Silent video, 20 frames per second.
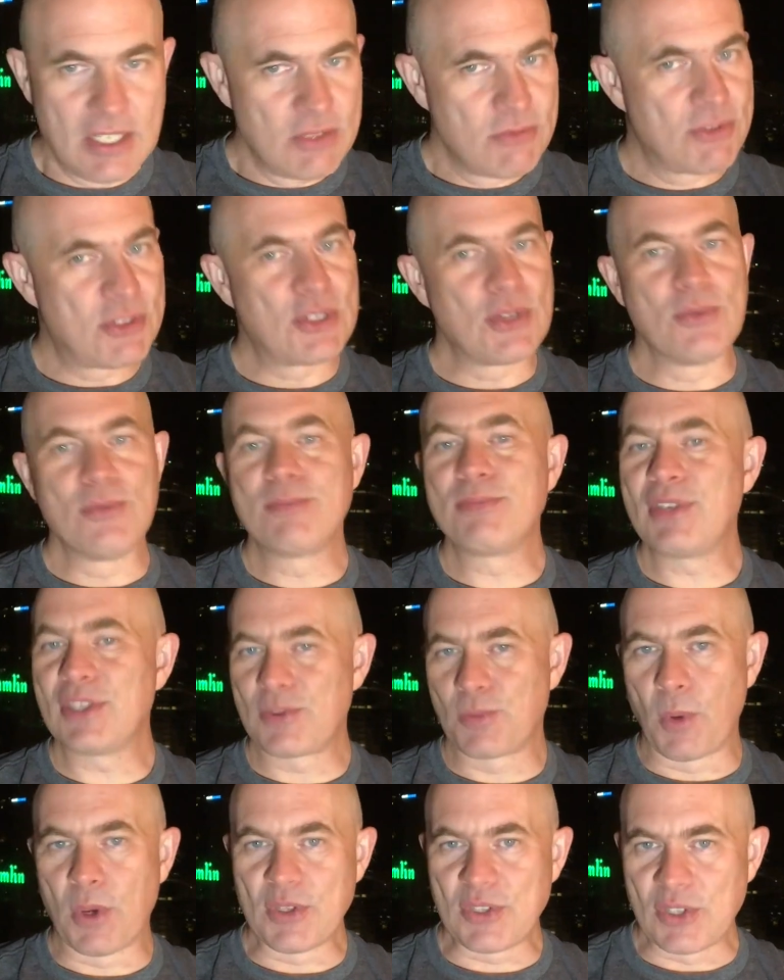So
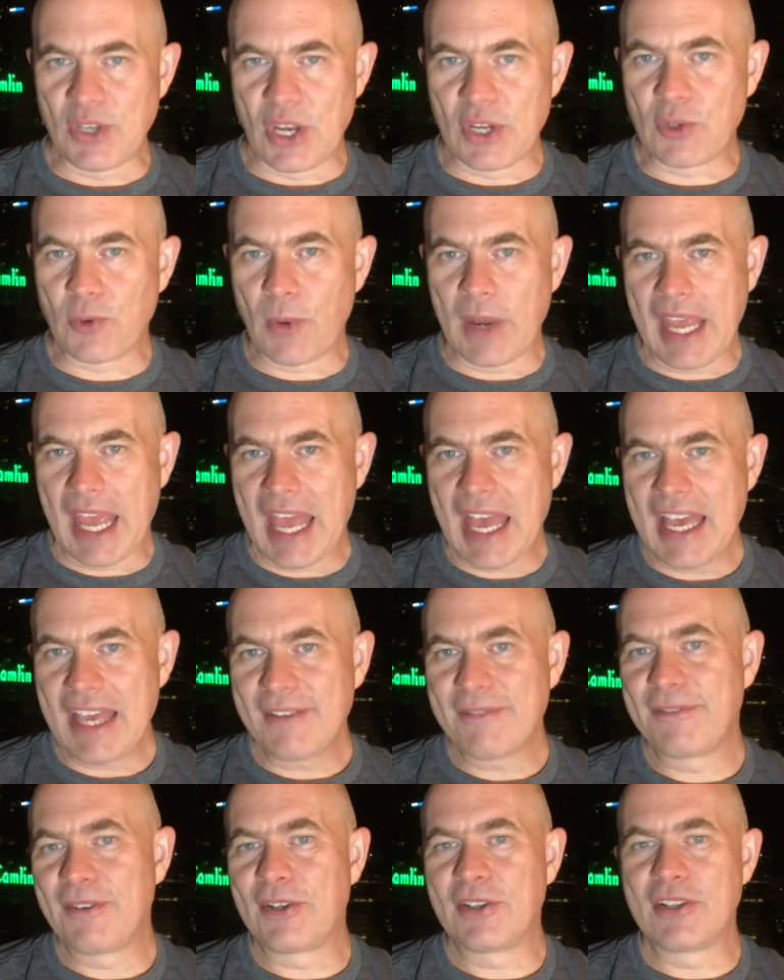this wasn't a great
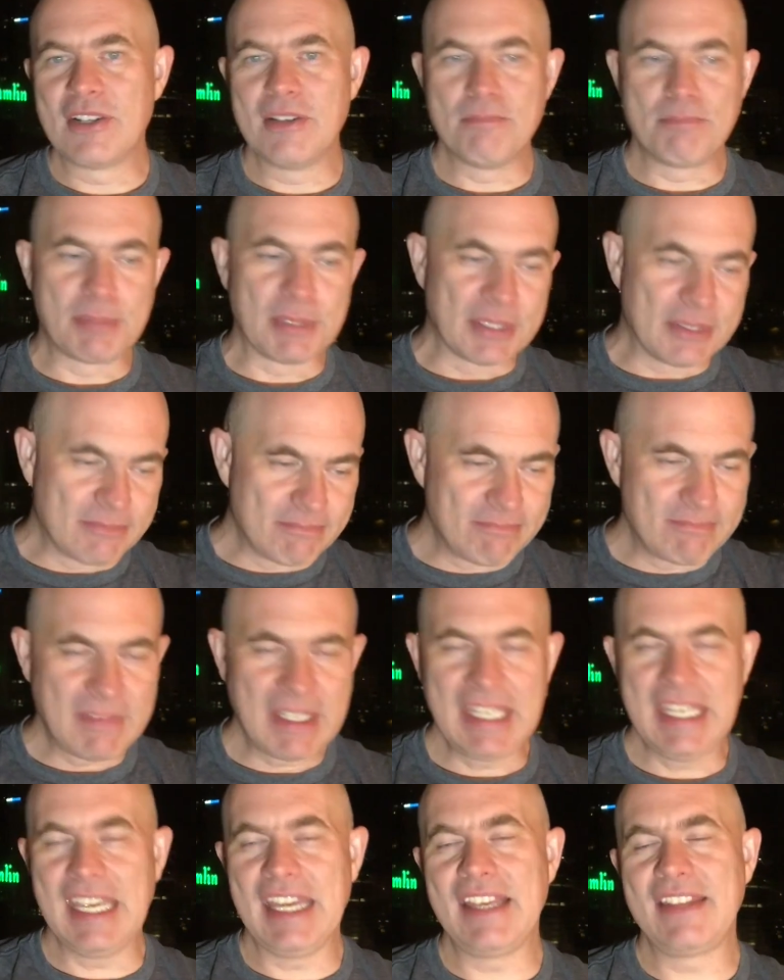ad for it, but
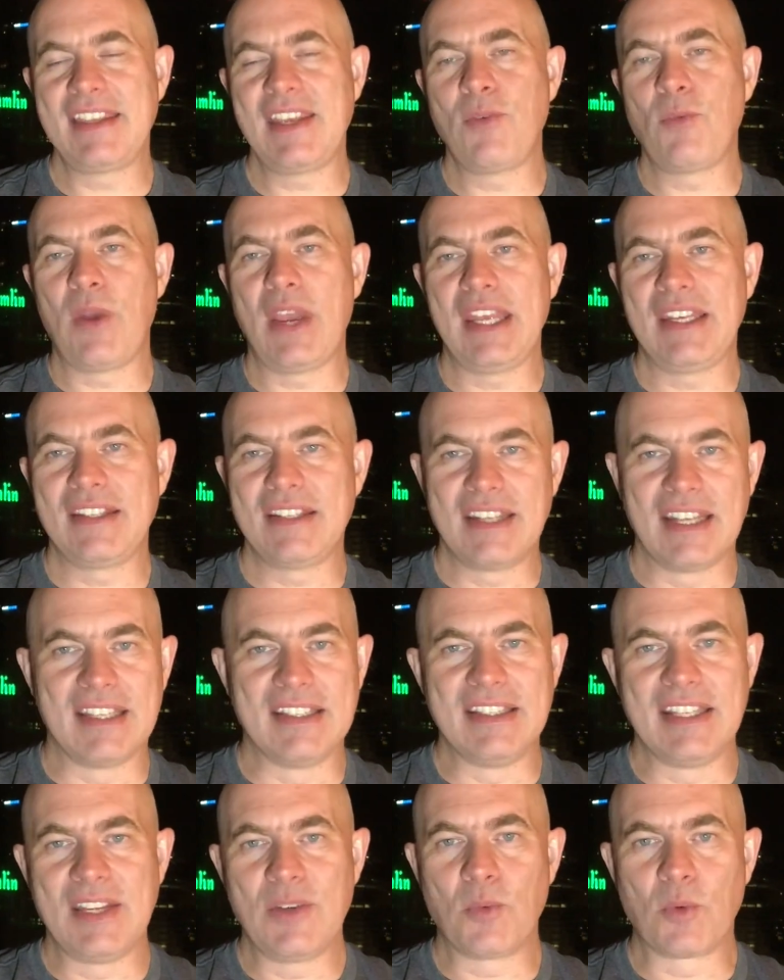yeah, they went
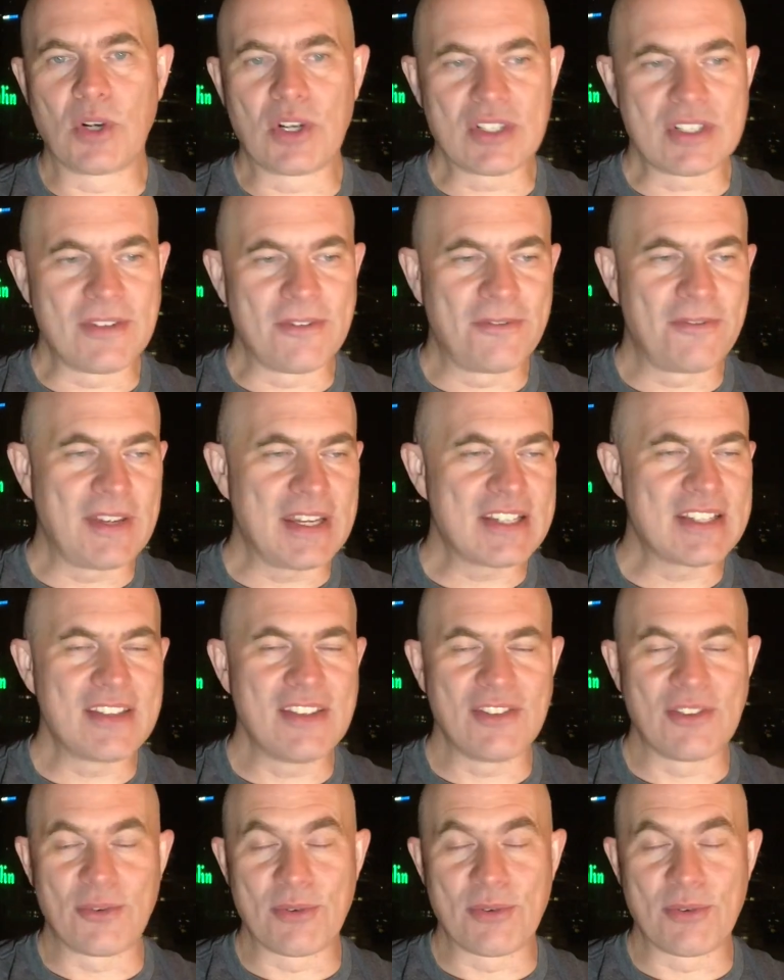and they worked to fix it.